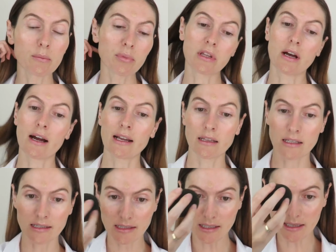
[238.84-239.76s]
applying
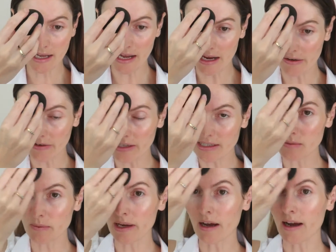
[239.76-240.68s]
this to the
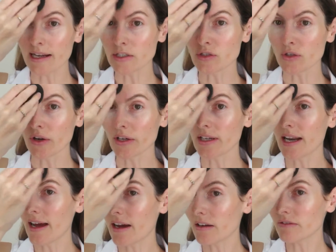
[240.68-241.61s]
areas where I don't
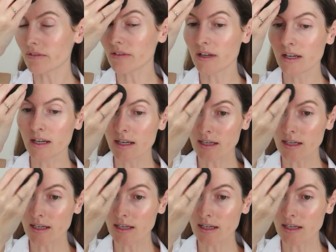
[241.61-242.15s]
have